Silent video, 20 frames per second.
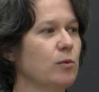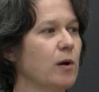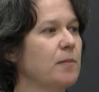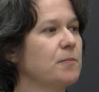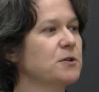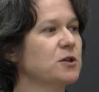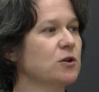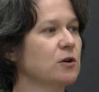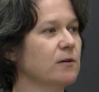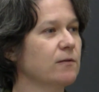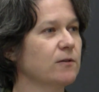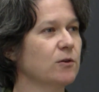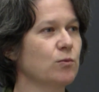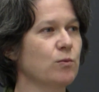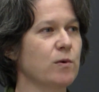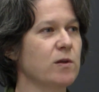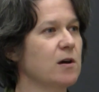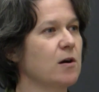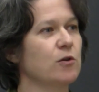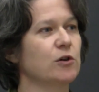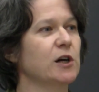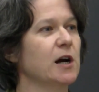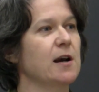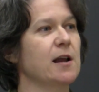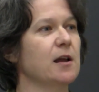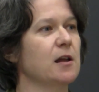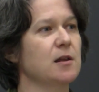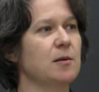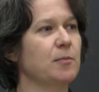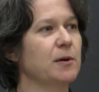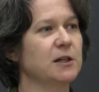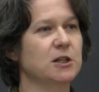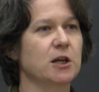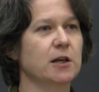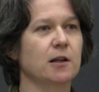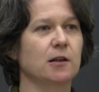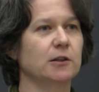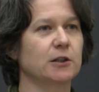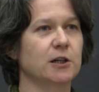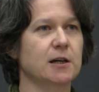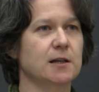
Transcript: web surfed without really any particular